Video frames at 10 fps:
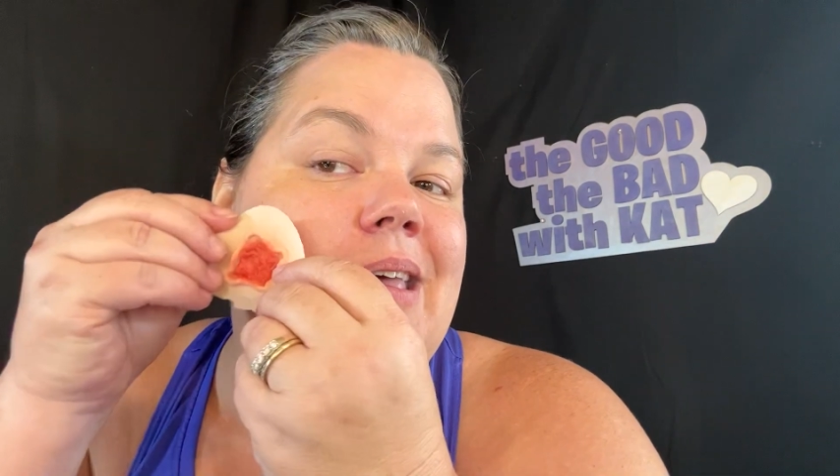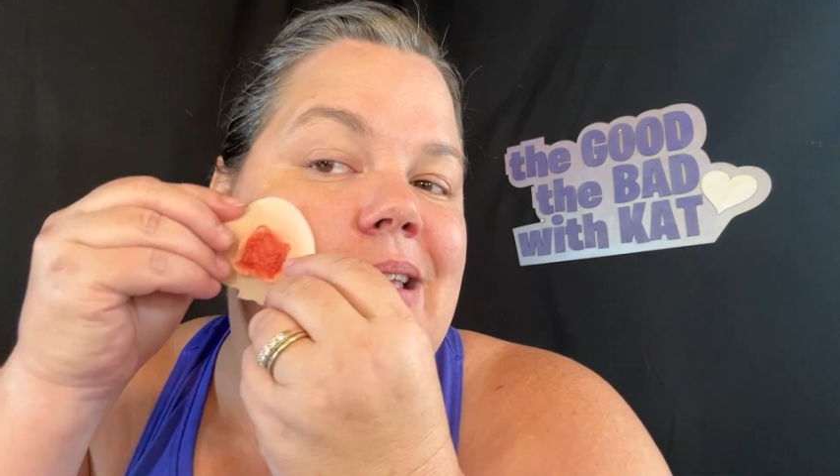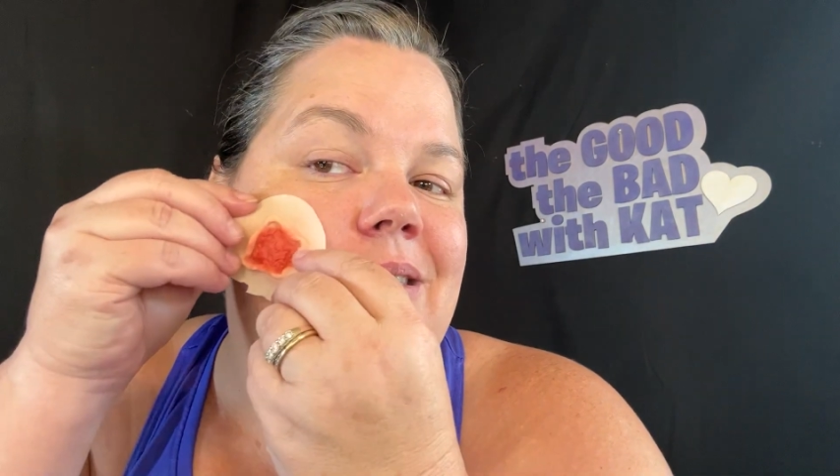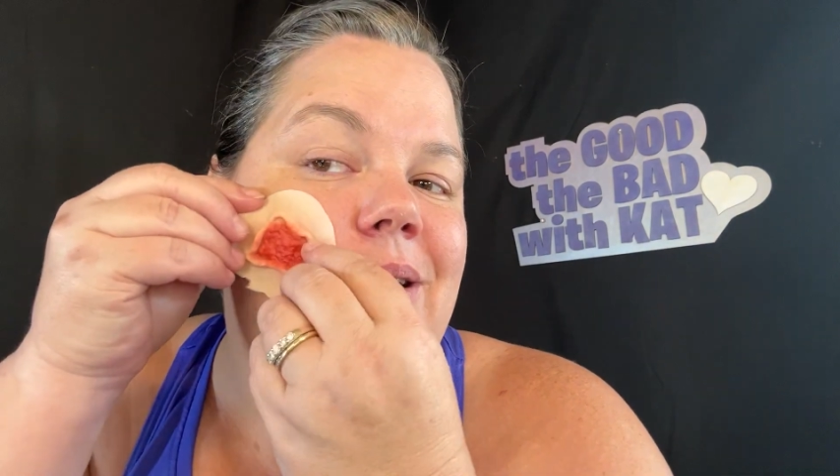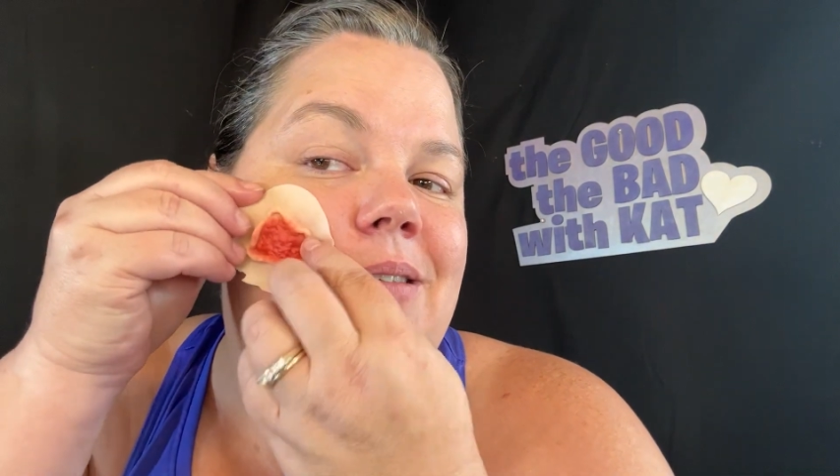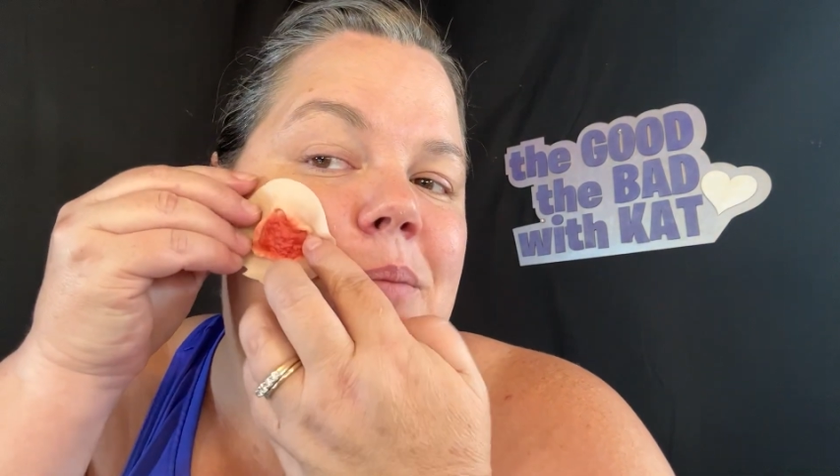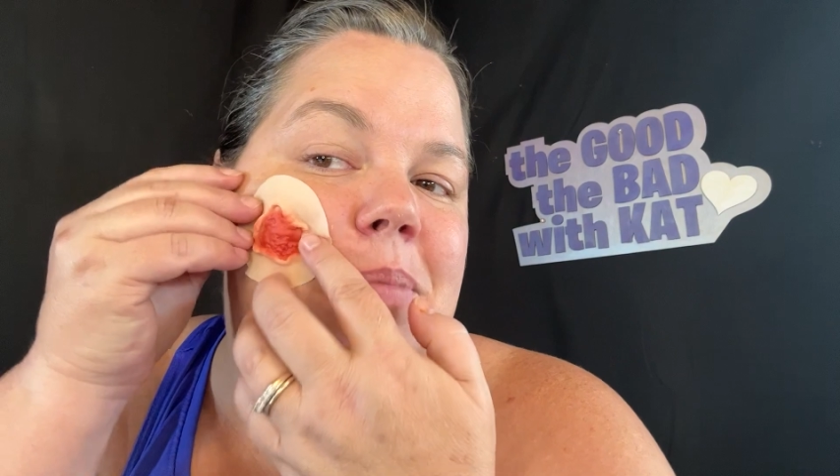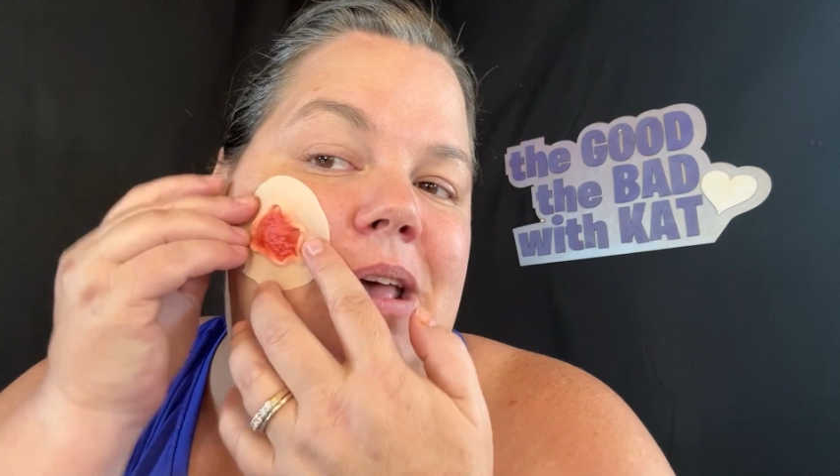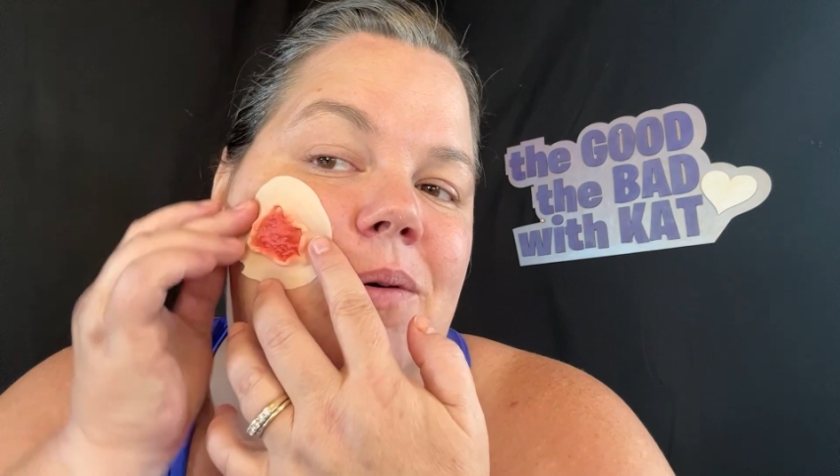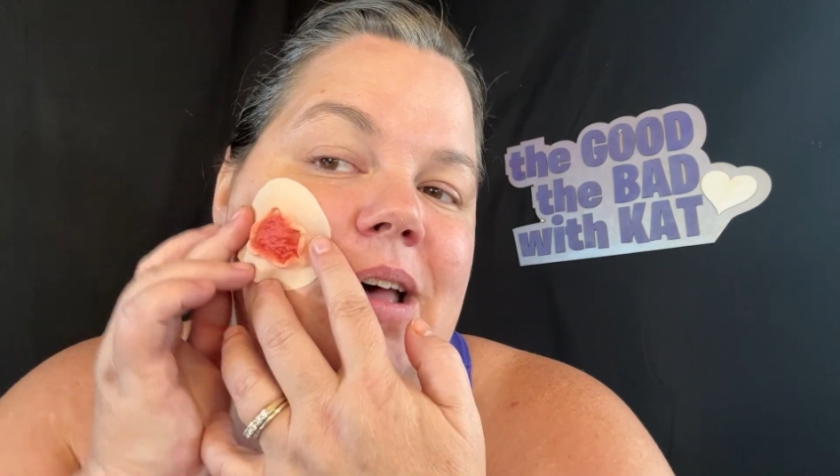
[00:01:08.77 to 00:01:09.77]
So it's a
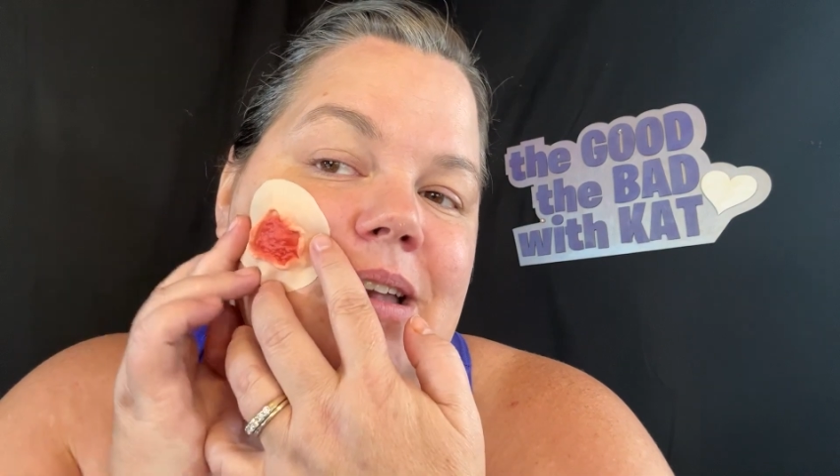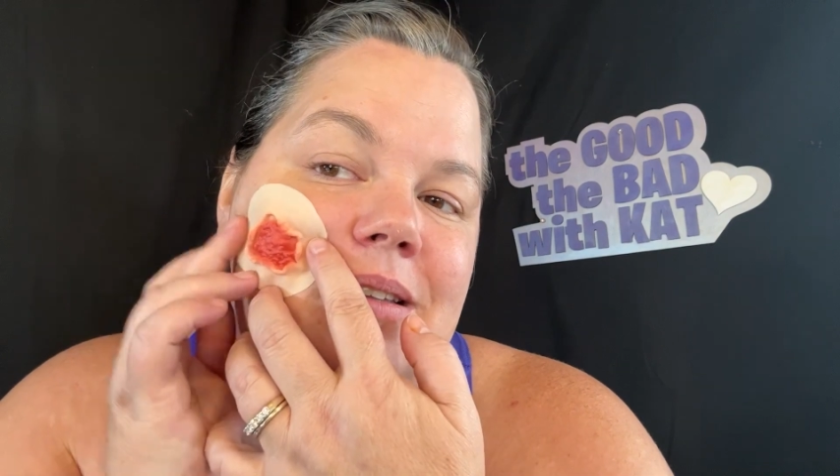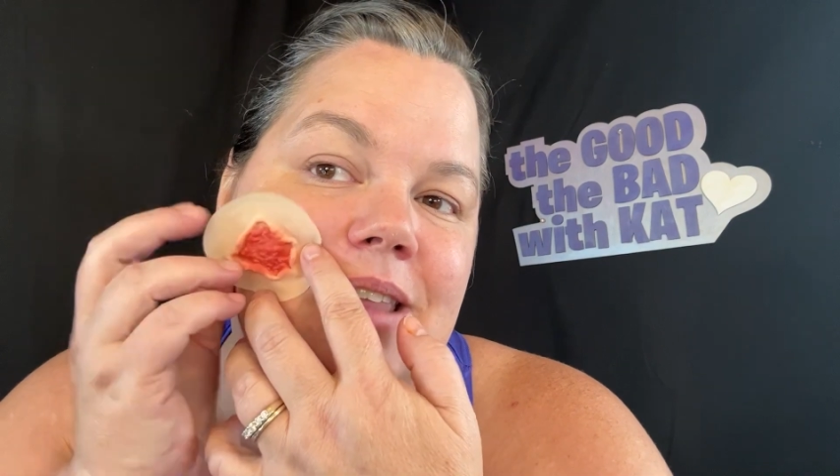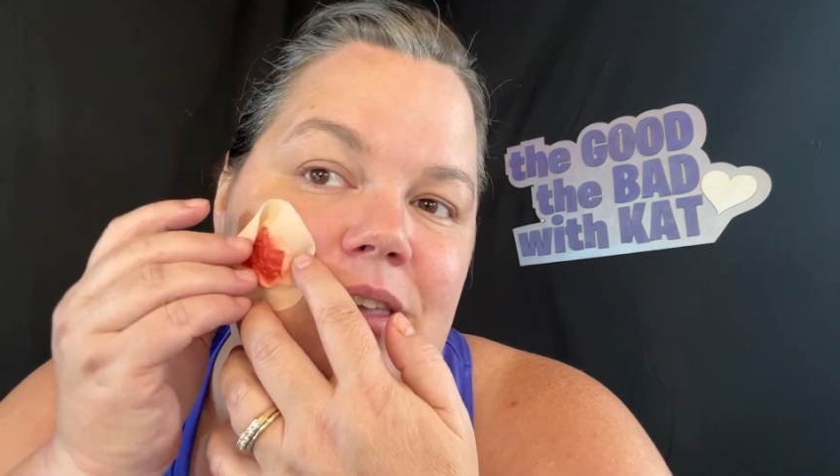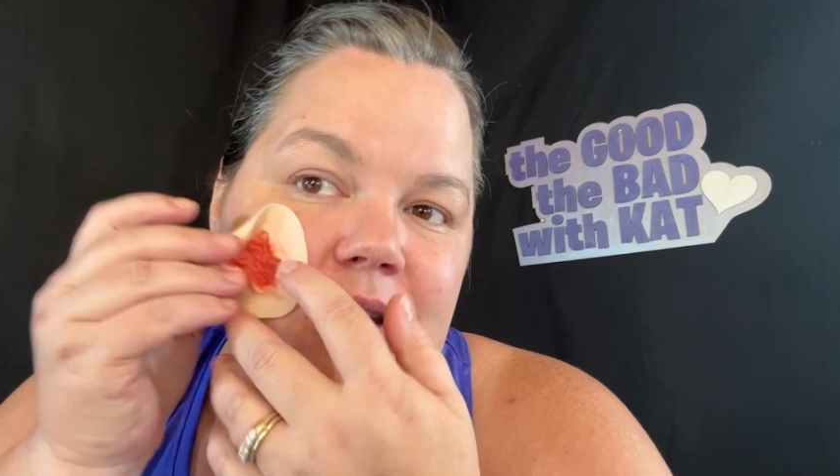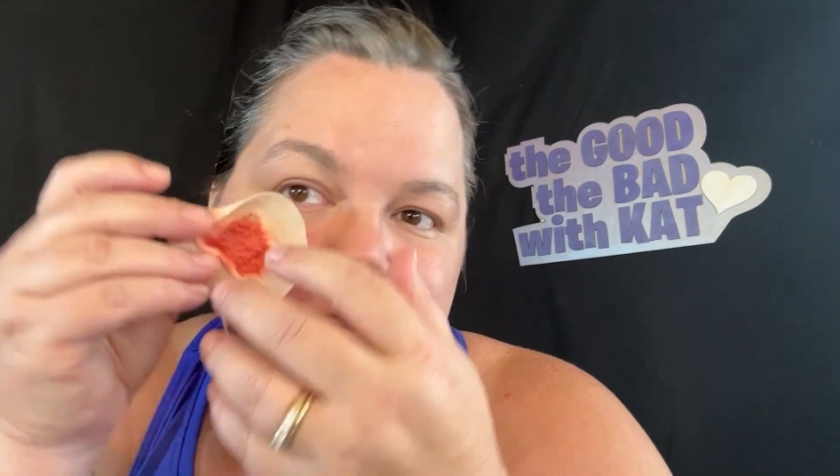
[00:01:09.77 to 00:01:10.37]
big one that you could